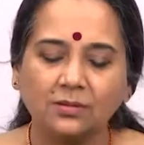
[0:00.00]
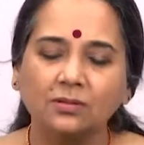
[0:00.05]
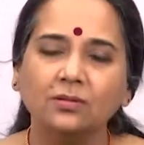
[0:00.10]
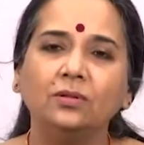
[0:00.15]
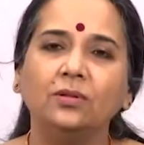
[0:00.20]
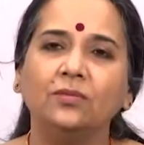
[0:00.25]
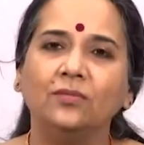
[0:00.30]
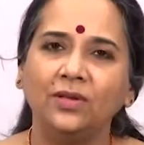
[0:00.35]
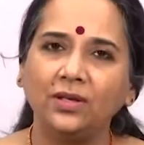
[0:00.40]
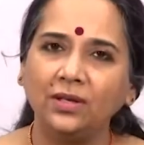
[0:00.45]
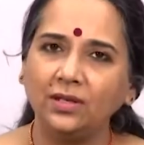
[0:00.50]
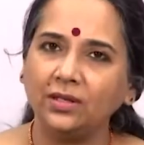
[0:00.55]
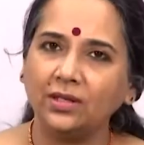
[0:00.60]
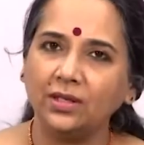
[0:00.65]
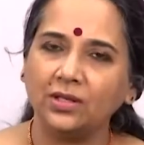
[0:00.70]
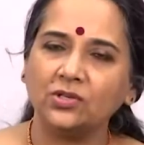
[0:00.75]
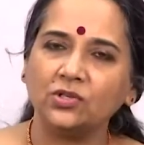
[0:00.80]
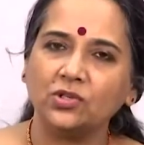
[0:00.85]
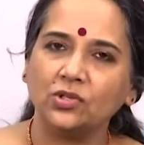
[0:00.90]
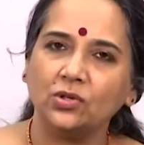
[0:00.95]
So, the very
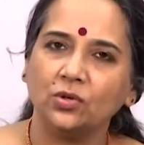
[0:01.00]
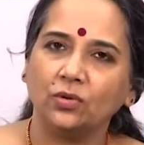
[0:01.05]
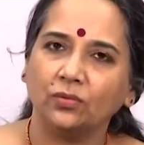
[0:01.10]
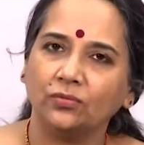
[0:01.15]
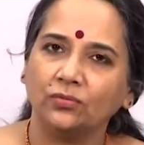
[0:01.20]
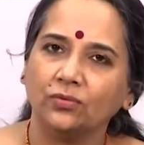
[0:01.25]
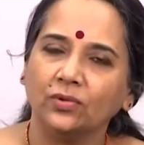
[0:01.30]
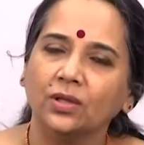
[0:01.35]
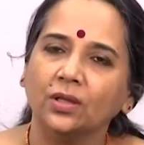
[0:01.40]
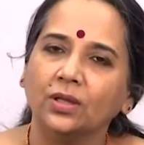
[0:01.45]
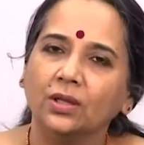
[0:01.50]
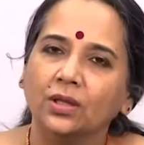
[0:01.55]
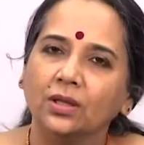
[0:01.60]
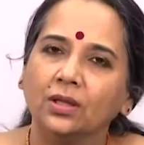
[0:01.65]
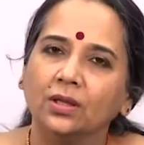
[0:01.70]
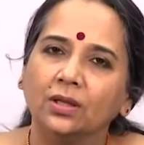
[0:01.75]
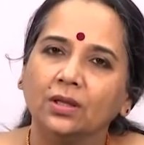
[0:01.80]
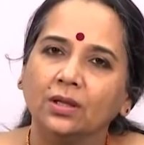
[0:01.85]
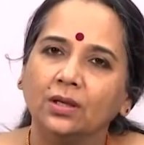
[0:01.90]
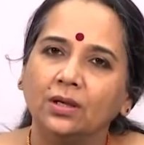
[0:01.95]
texture of
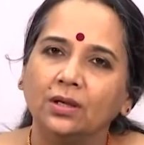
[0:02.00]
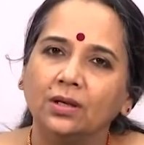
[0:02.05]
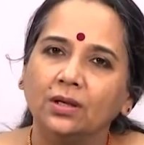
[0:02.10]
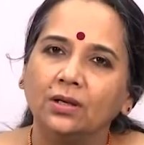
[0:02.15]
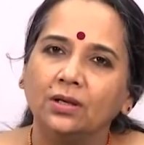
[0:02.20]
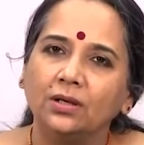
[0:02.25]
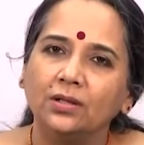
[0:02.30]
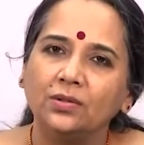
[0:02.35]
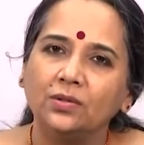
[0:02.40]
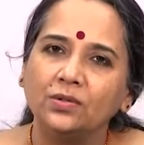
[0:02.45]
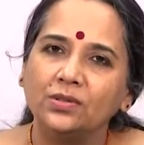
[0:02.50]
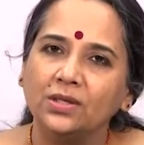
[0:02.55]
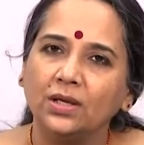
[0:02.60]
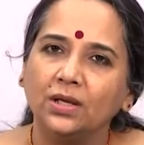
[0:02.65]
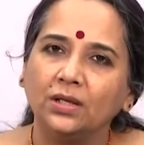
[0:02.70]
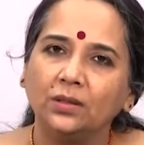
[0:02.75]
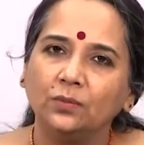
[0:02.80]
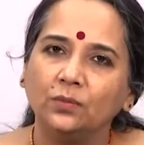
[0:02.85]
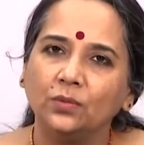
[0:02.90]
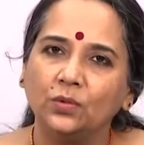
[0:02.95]
uh,
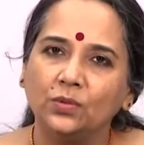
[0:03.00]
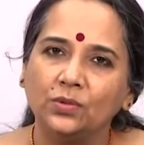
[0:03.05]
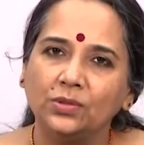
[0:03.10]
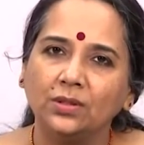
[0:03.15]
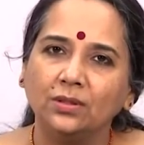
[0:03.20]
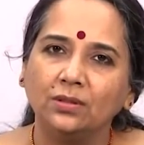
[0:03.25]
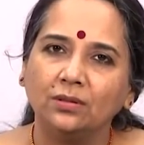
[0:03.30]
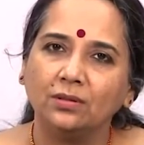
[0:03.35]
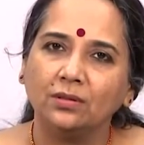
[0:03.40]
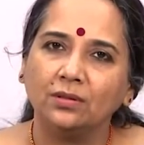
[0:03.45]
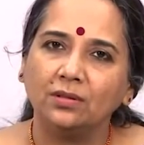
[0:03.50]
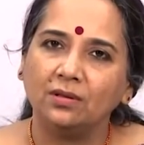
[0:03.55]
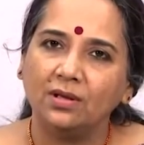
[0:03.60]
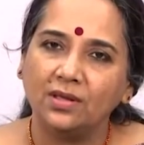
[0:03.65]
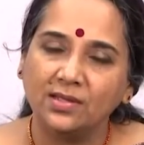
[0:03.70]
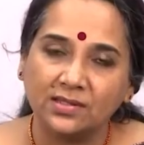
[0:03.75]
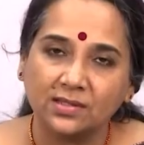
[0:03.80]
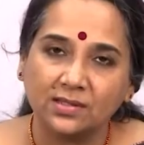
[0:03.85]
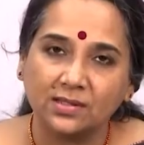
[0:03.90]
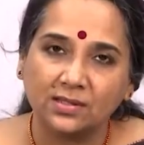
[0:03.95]
Hindustani music
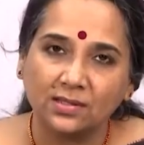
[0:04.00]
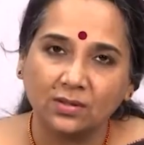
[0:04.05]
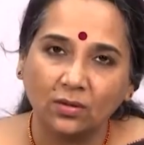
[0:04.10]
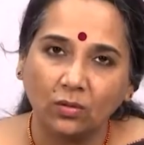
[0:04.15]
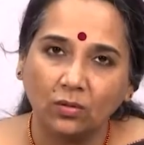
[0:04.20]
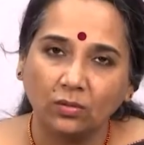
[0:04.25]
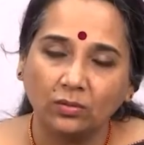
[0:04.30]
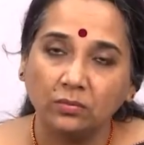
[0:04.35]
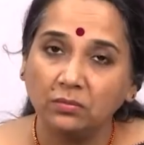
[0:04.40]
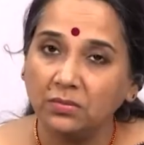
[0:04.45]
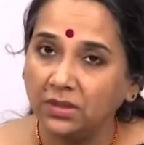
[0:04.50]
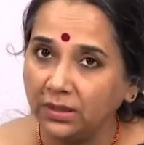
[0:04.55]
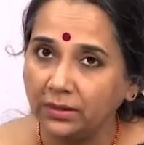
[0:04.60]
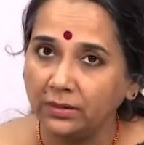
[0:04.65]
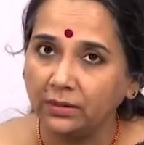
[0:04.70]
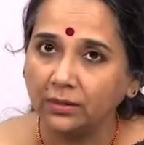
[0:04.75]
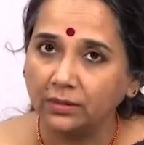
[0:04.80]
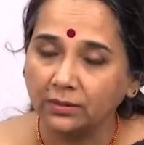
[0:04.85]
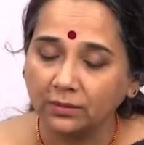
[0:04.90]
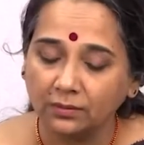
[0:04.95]
rests on
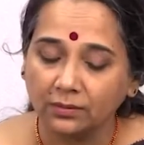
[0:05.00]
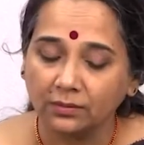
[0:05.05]
meend.